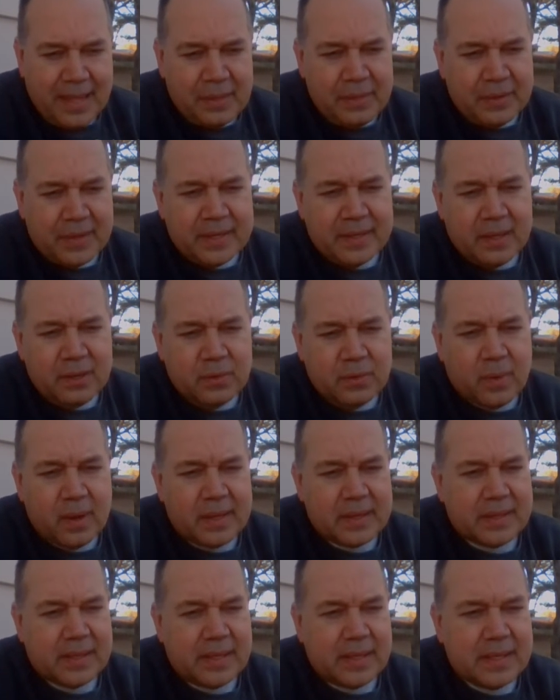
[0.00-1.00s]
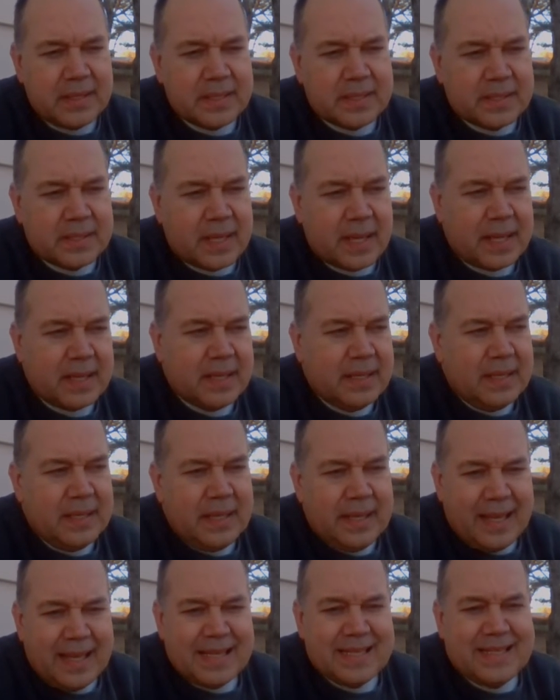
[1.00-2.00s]
I think another one is uh,
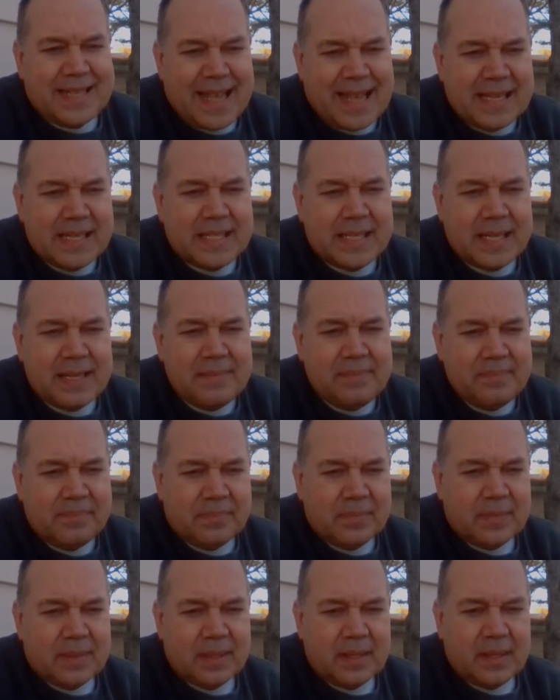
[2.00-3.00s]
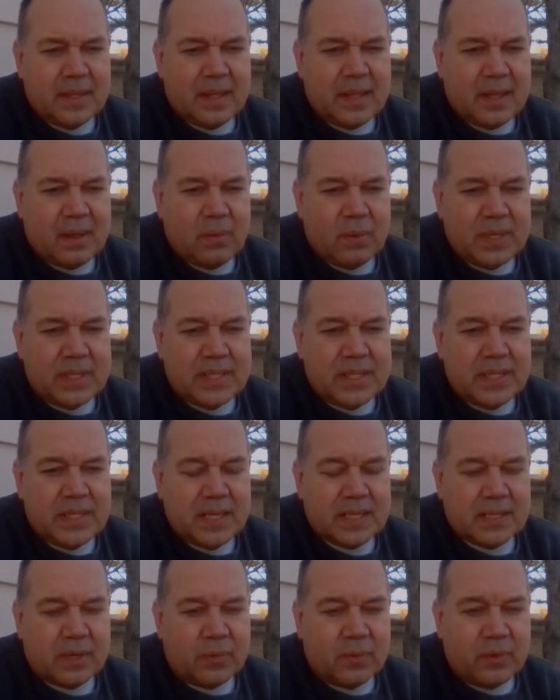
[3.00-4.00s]
Intensa, which
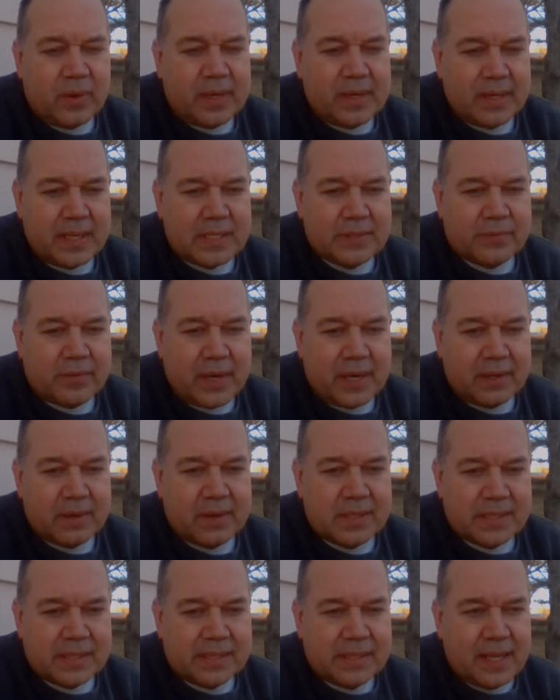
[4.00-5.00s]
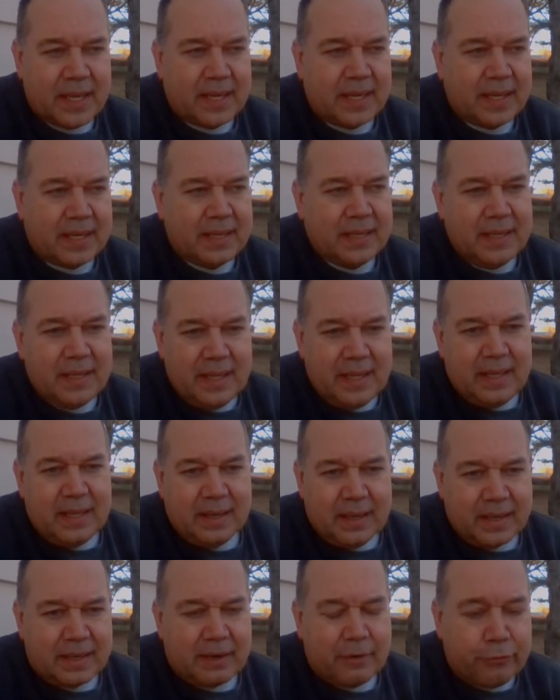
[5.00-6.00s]
is a really nice fragrance. It's kind of
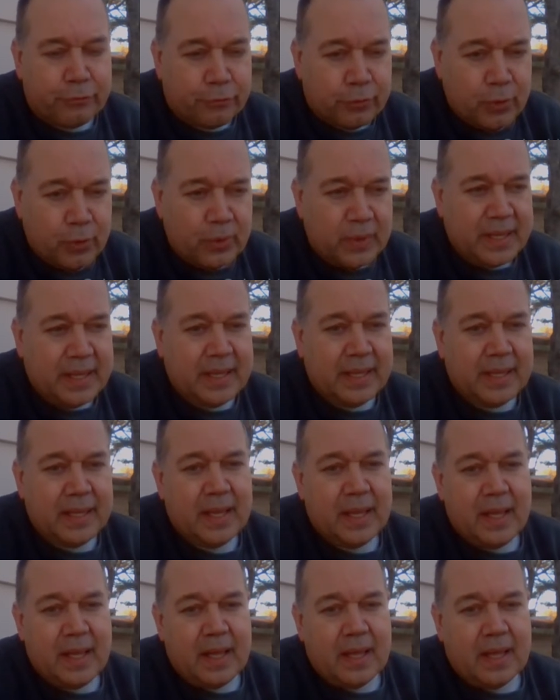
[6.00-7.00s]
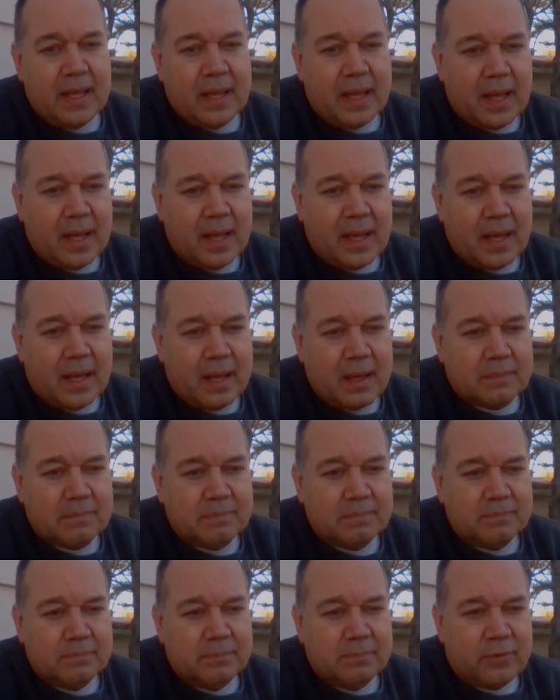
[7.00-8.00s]
like a fruity uh,
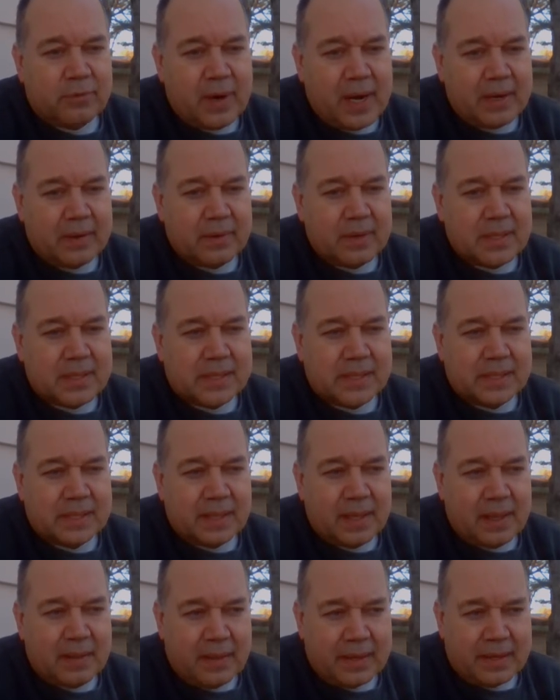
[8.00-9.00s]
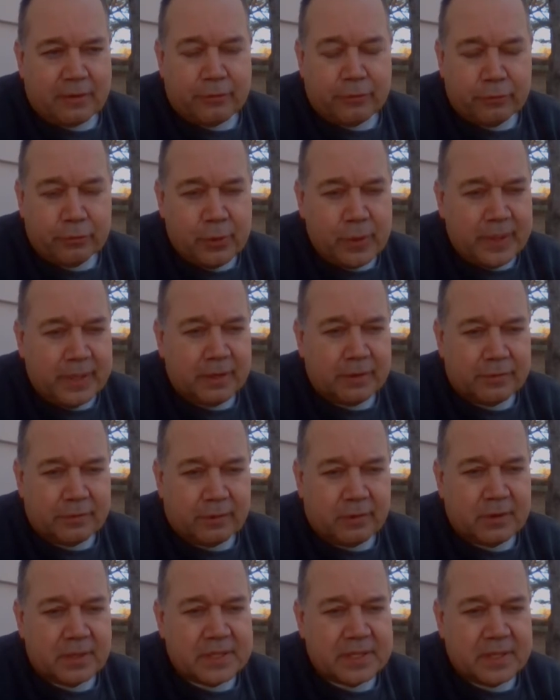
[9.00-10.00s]
fragrance, like a fruitier
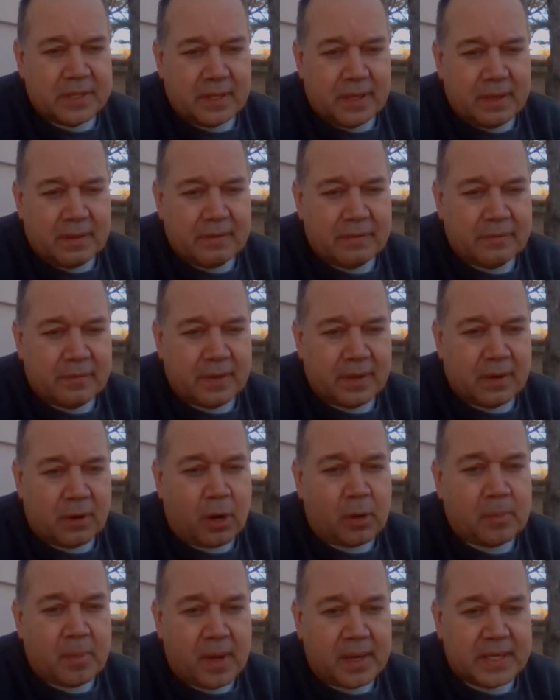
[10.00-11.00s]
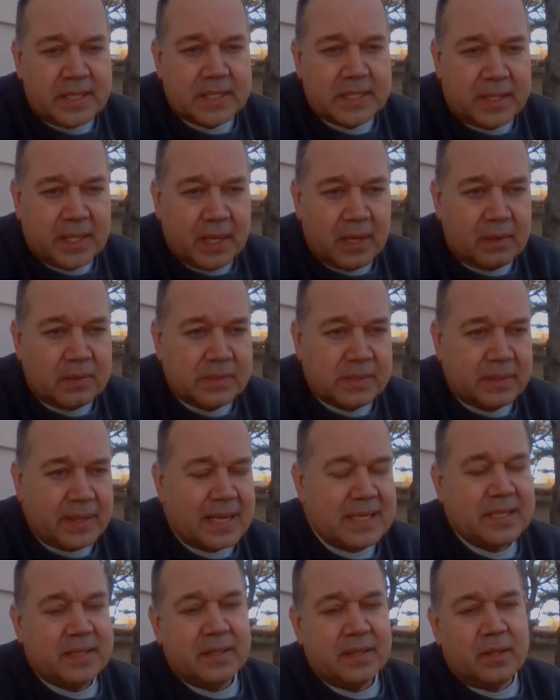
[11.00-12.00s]
version of uh, Armani's Code. So
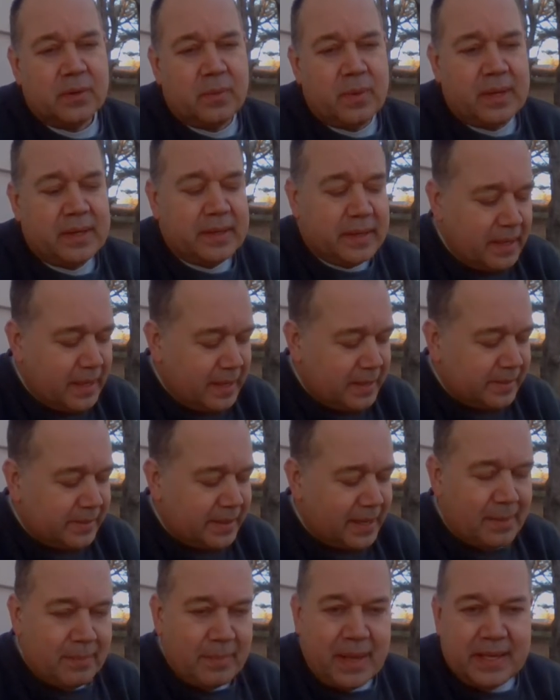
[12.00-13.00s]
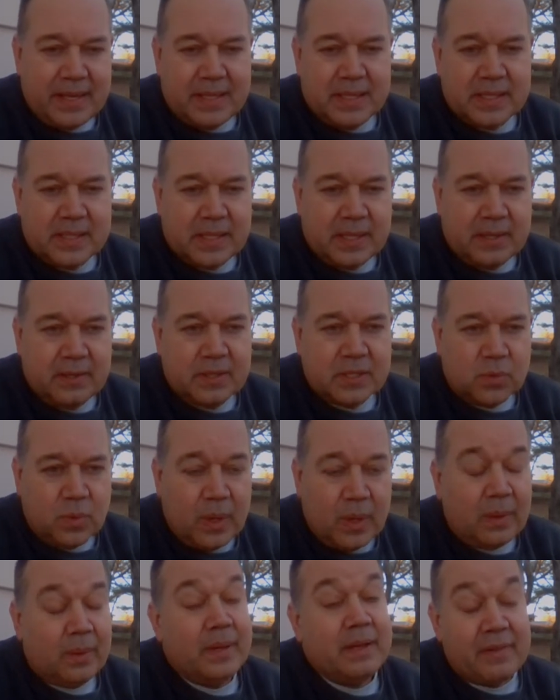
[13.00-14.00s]
that's another one that I might consider as
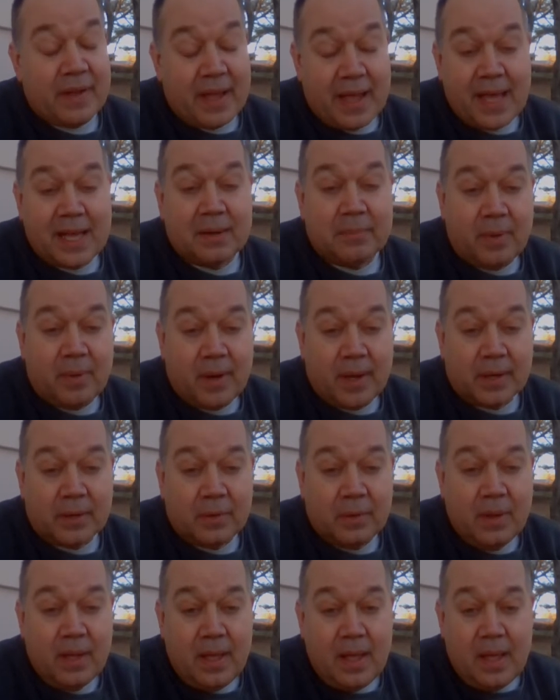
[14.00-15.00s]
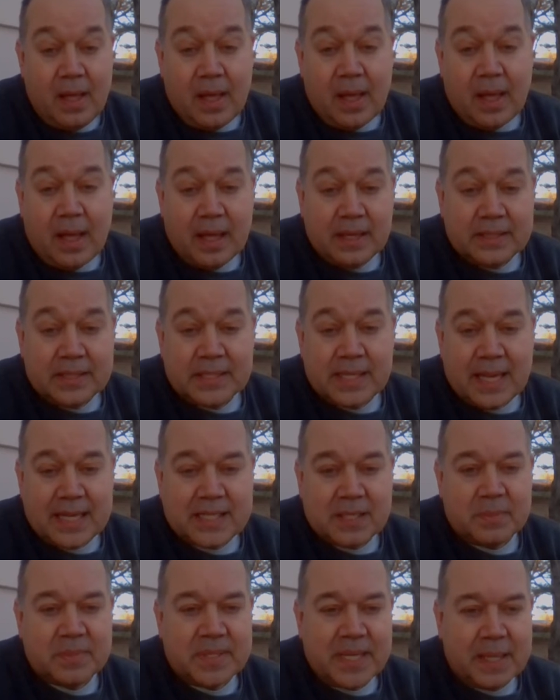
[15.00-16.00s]
well if I had a bottle. I uh, just
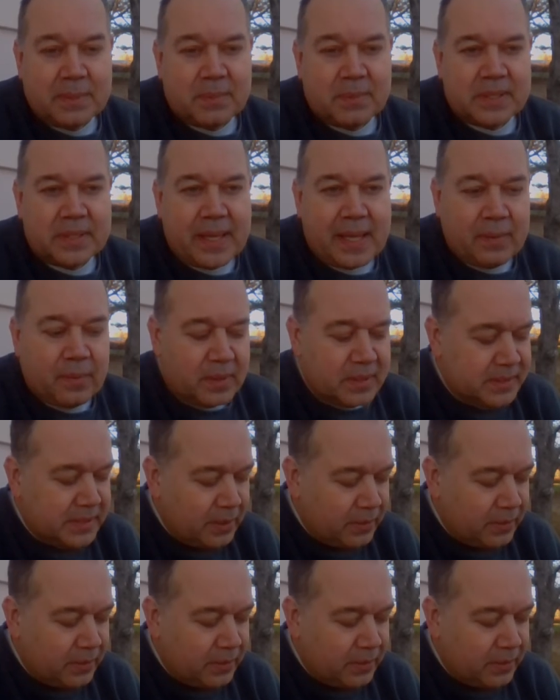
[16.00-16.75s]
had some samples of that one.